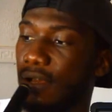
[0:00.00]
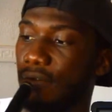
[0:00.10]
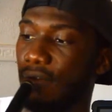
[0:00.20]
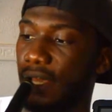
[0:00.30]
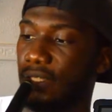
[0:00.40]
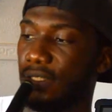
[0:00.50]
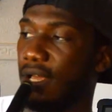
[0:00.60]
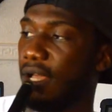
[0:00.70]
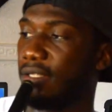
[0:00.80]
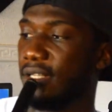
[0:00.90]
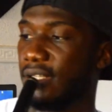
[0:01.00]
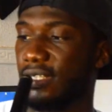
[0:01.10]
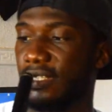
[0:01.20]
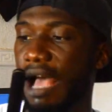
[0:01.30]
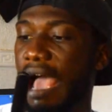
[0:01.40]
right? And there's
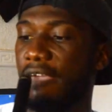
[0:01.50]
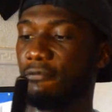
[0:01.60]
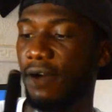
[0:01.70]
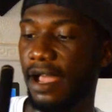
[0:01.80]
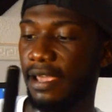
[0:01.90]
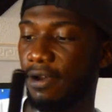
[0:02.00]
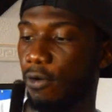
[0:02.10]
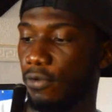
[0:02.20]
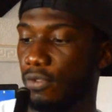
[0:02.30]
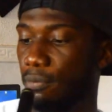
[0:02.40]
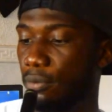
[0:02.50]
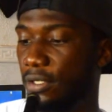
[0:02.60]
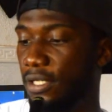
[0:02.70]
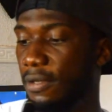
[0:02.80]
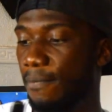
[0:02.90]
this hi-fi on the
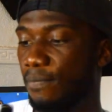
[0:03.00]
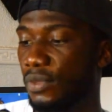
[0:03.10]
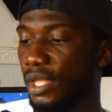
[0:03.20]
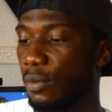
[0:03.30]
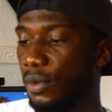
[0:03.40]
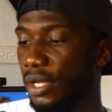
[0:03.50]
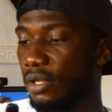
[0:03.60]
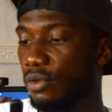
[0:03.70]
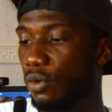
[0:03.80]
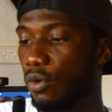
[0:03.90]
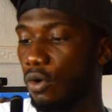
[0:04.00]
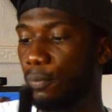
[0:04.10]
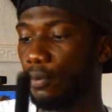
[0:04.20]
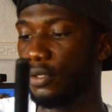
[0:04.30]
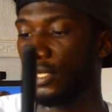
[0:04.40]
body. Now when you
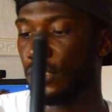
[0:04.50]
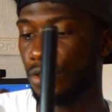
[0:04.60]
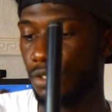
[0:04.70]
open it,